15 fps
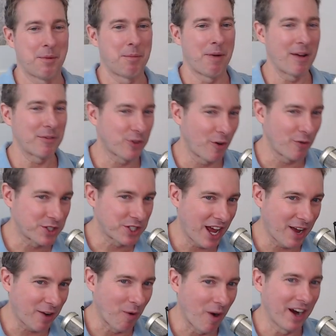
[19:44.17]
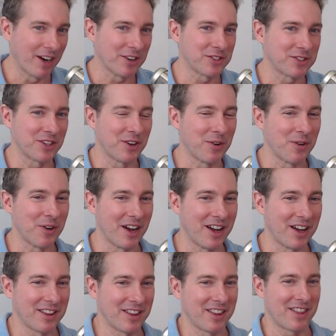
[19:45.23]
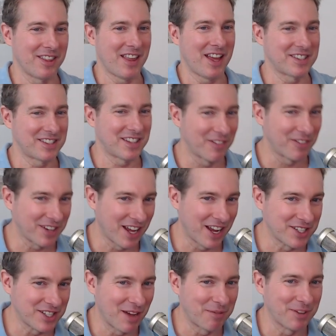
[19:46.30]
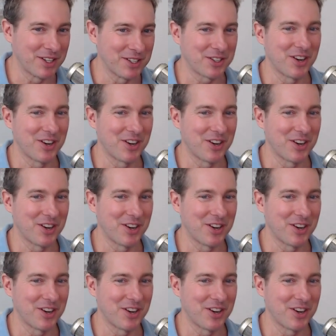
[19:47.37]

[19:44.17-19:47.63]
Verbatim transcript: But Bob drove a Jaguar, so that's definitely not a Japanese